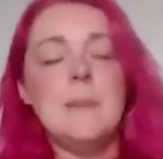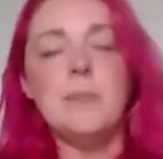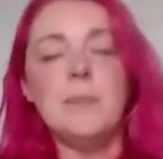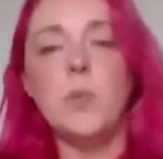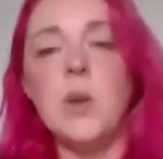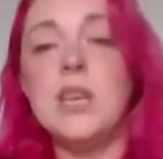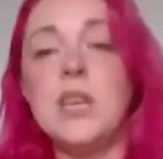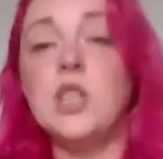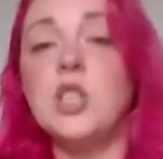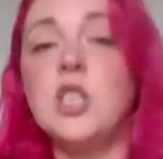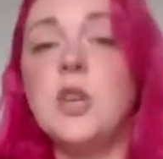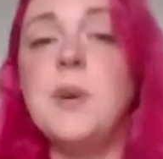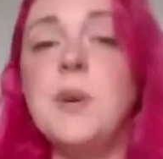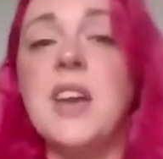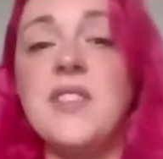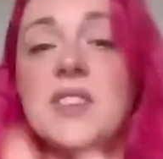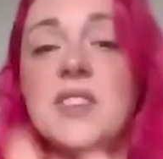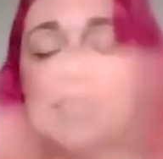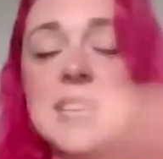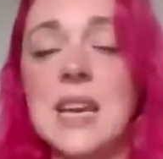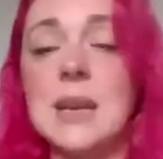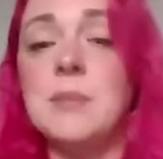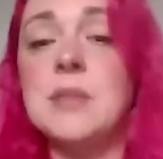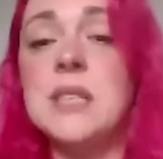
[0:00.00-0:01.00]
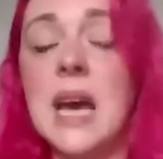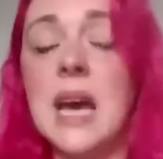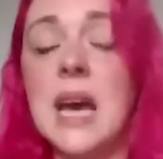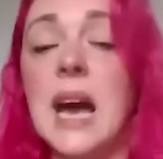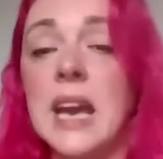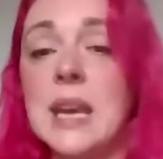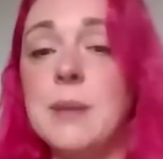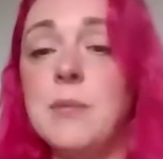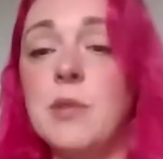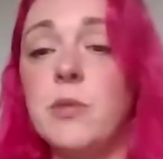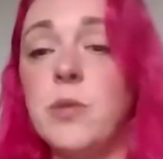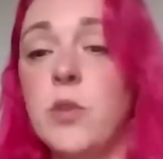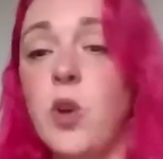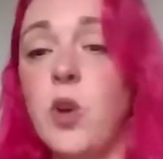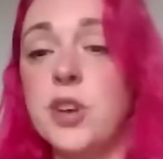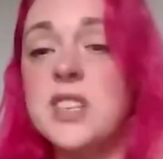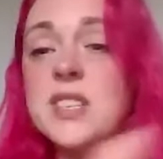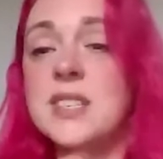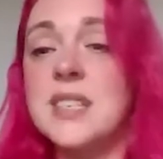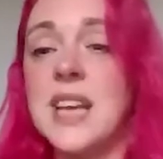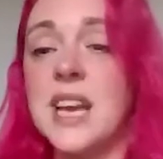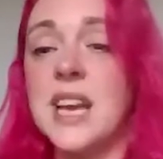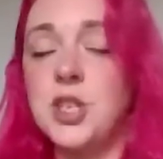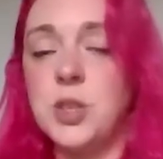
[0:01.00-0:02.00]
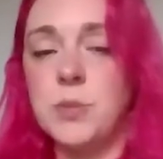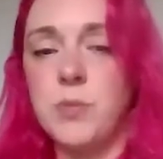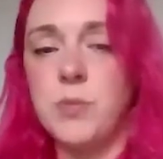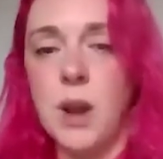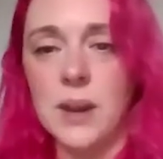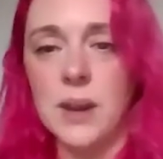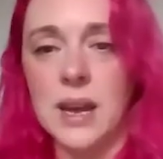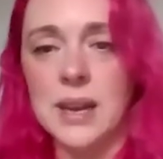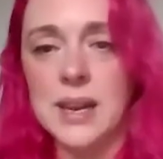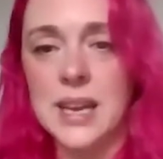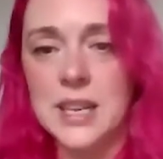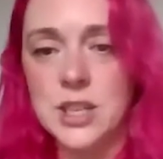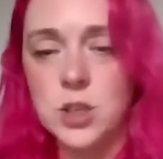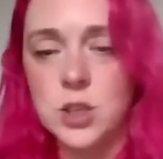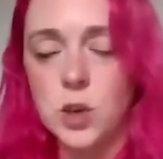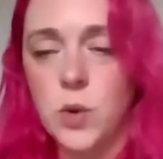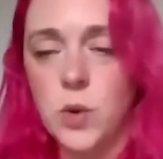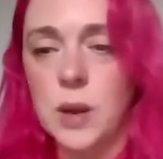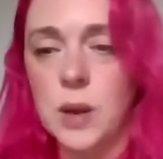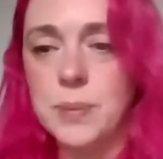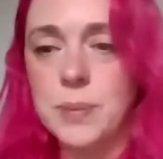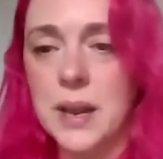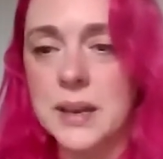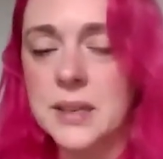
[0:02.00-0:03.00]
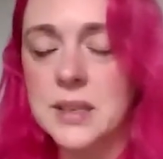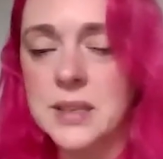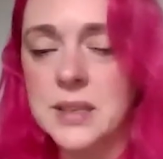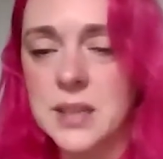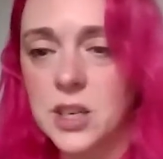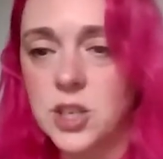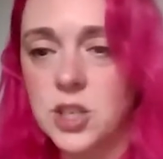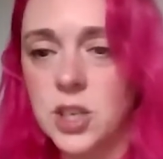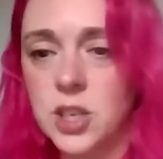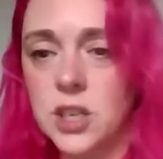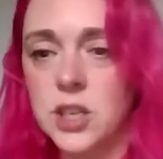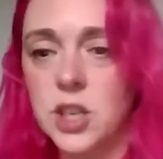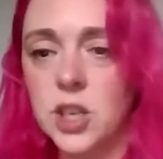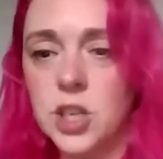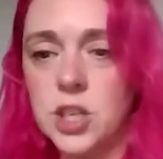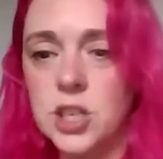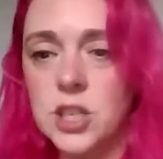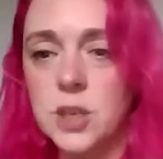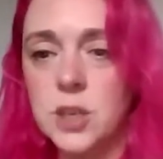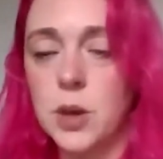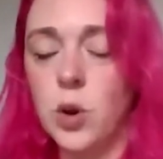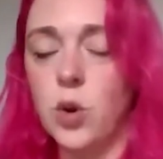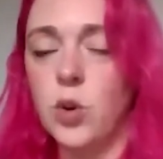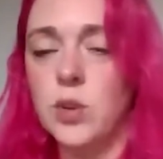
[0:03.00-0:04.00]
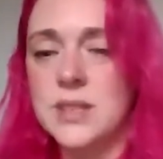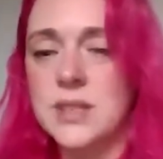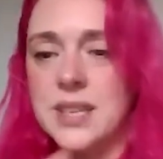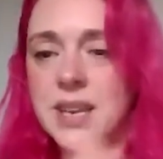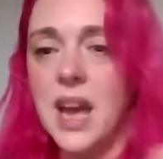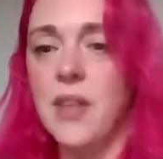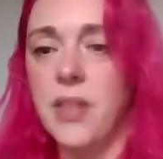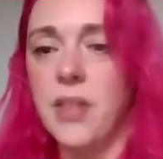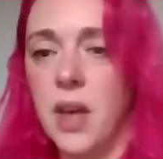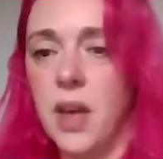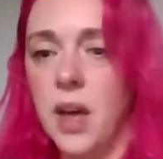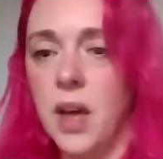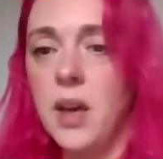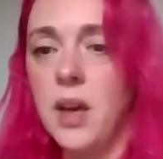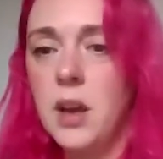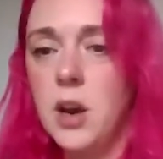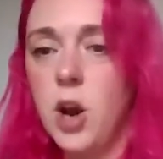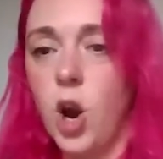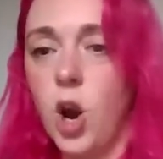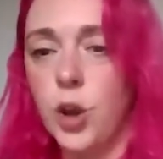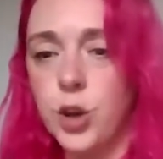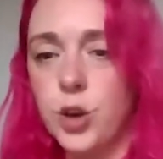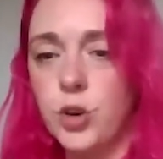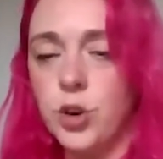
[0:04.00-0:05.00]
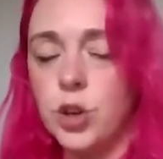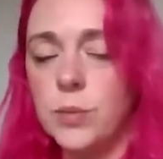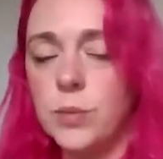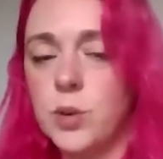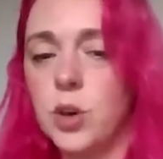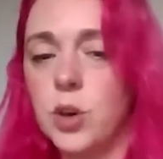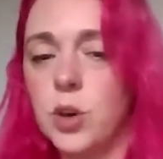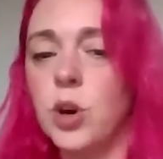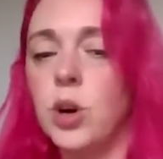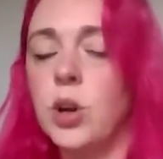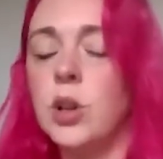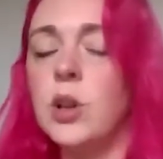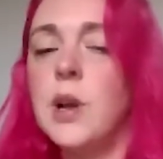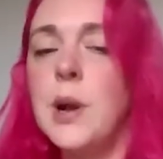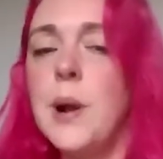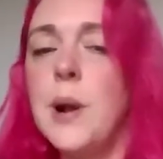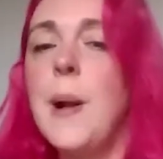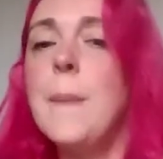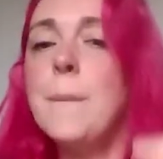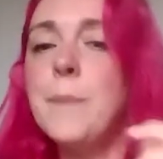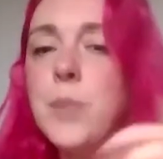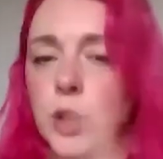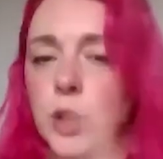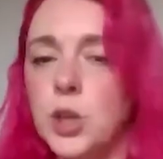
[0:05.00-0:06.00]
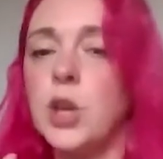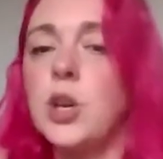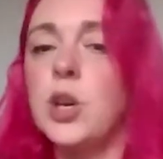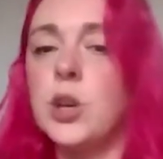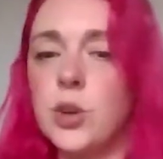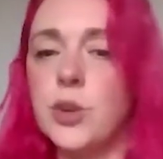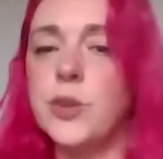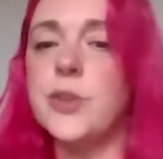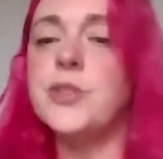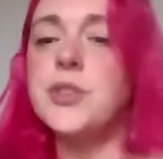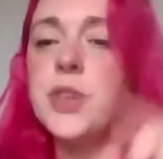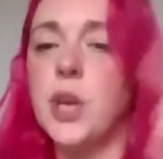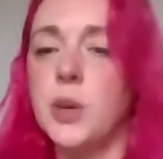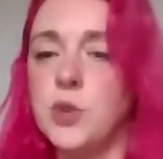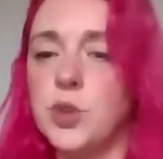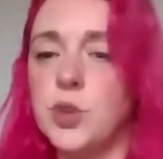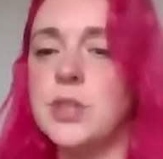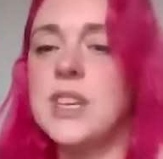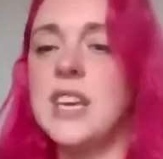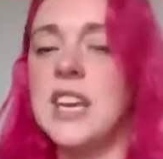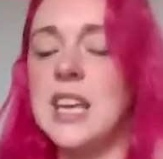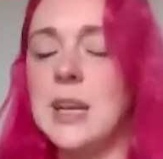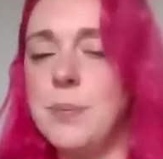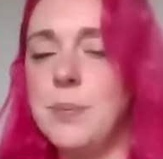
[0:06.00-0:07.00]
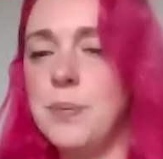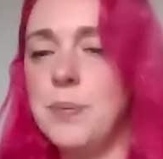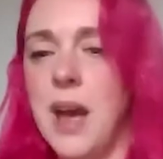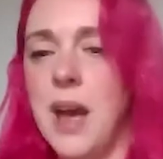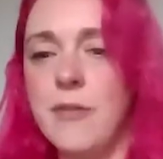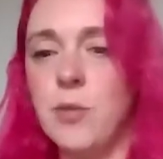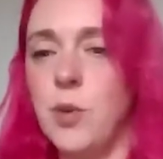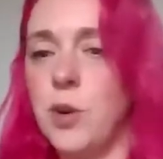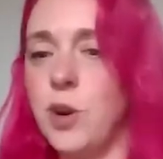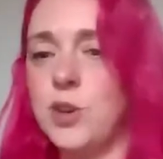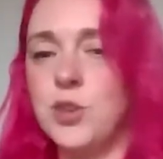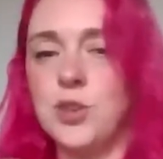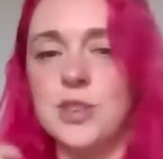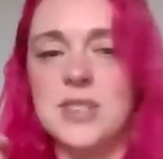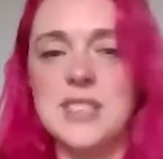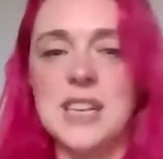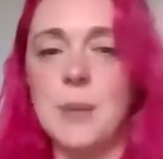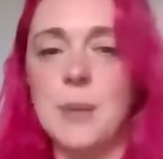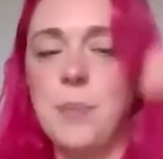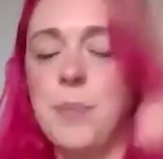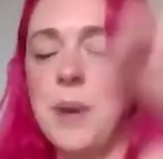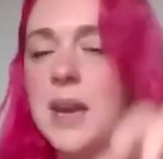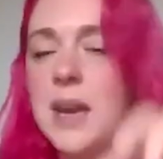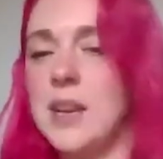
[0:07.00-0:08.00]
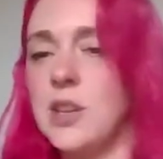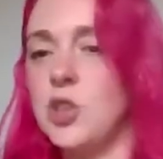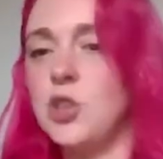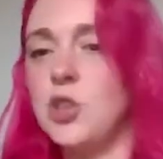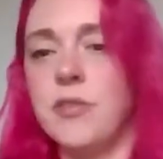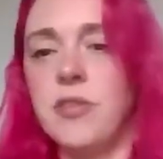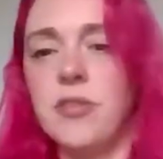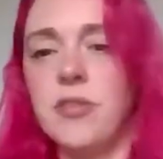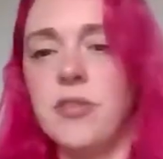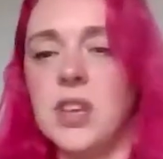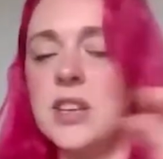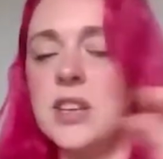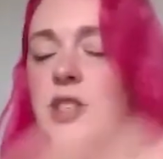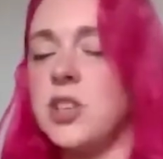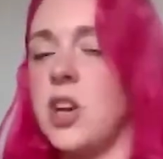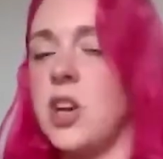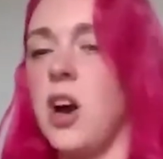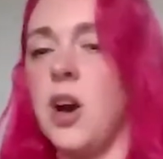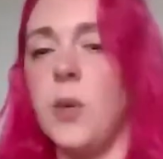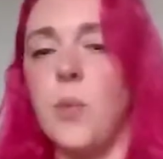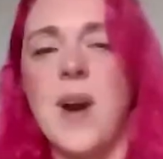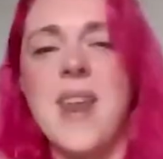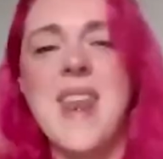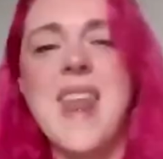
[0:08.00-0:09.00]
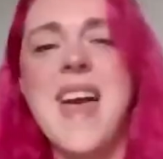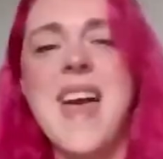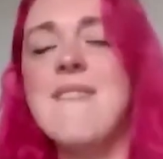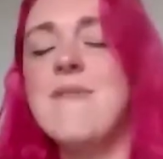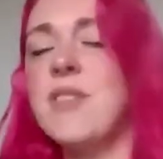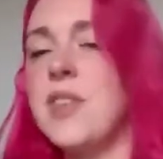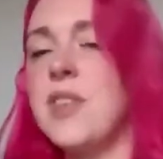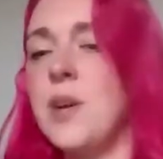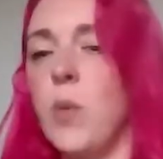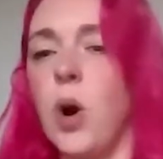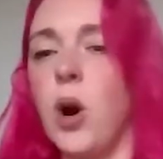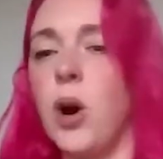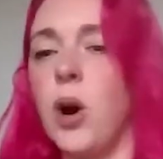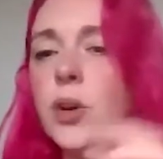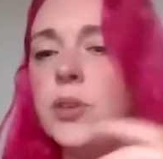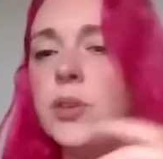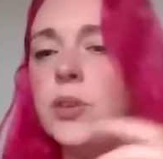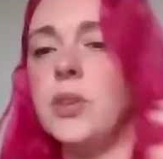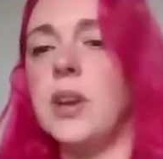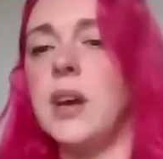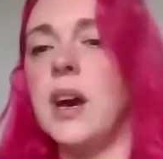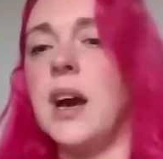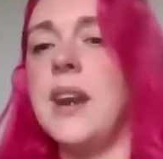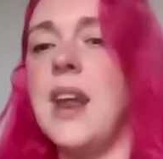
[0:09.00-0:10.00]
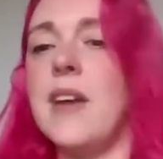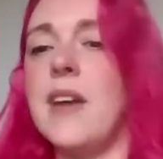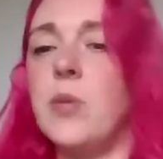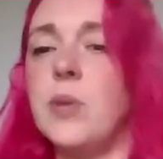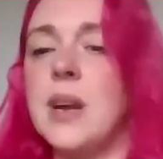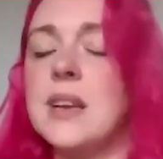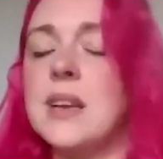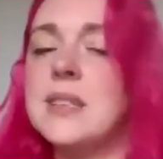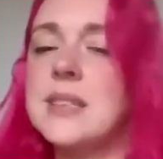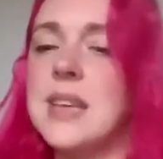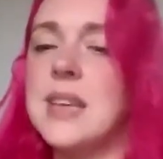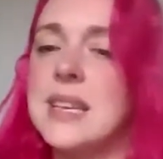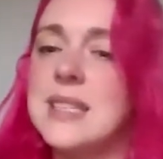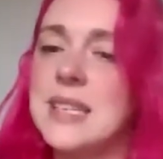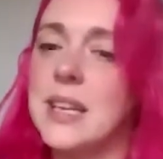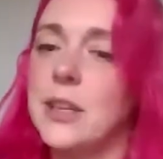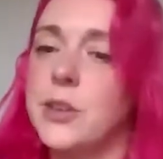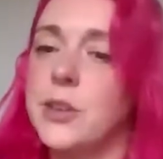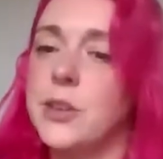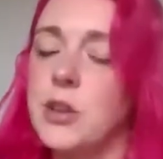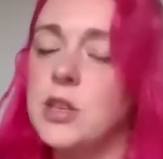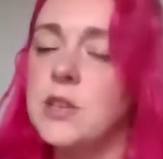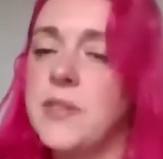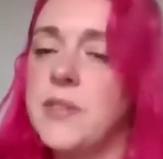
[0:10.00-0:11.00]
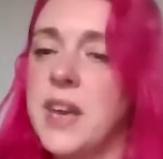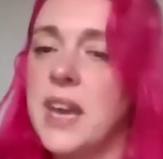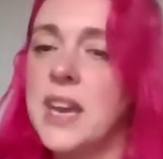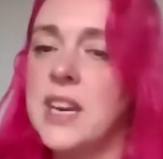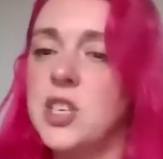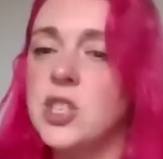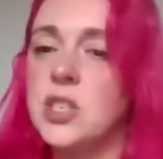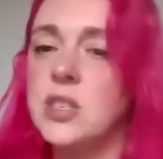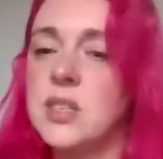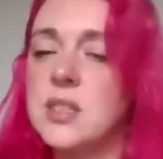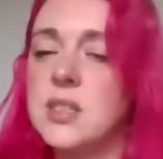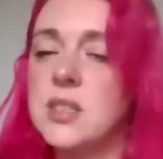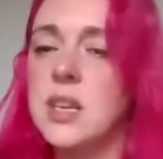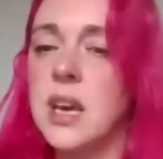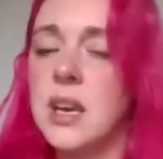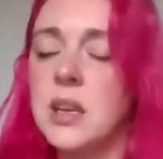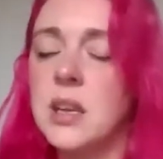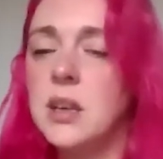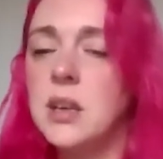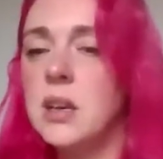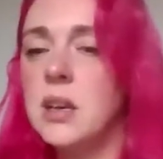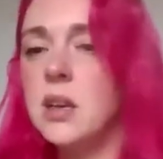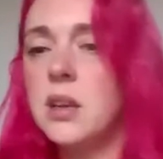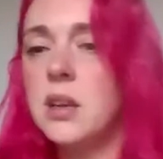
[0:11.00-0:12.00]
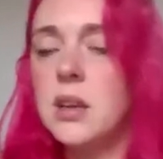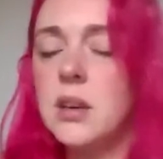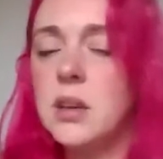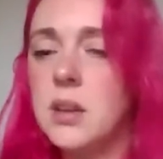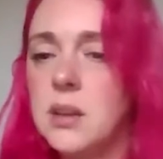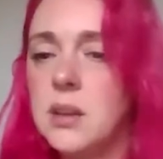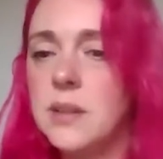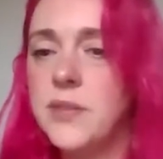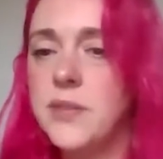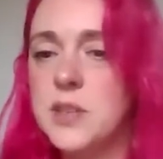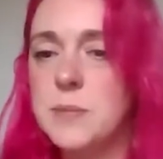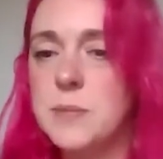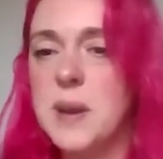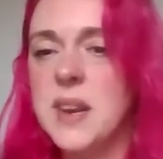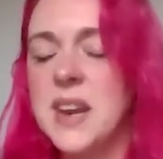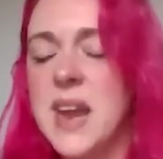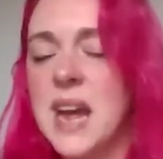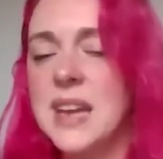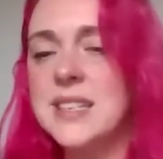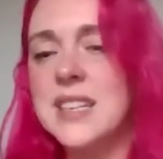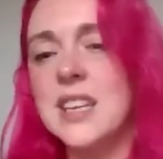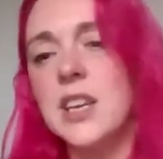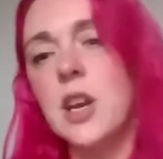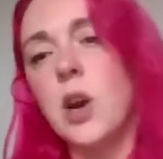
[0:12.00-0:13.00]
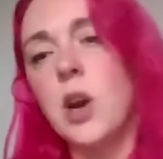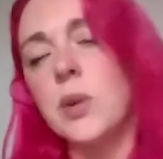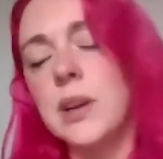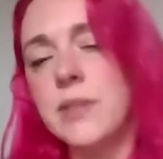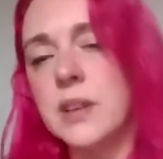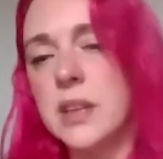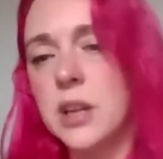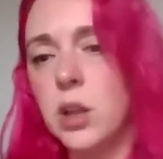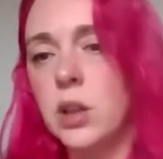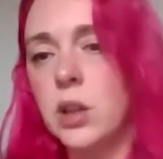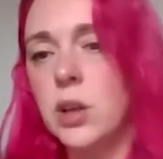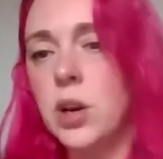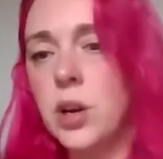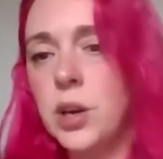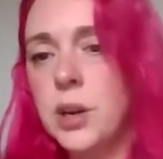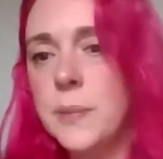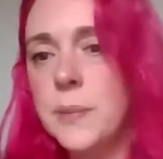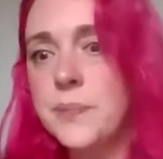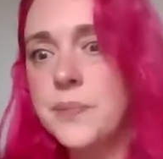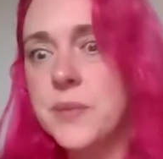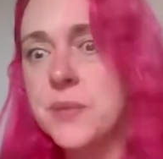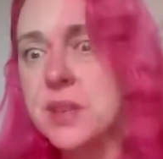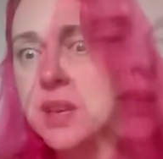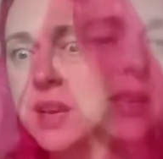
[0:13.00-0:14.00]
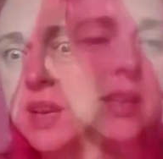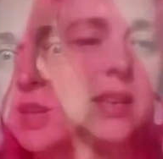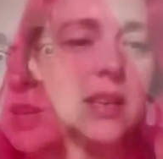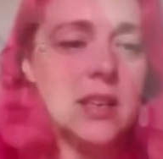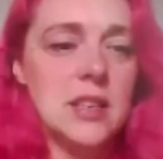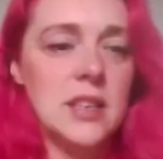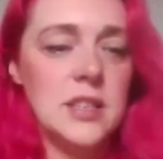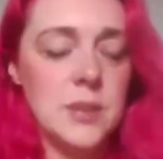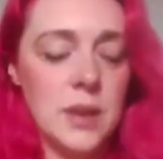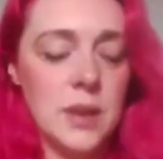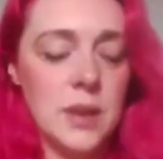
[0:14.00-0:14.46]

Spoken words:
we can do it at the same time. If we've got a session where we're like, let's do a quick planning session, you can do it all together on a group call, but you can also just everyone could just dip in and shove things on whenever they want, and everyone else gets a little notification to say there's been an edit, go and have a little look. So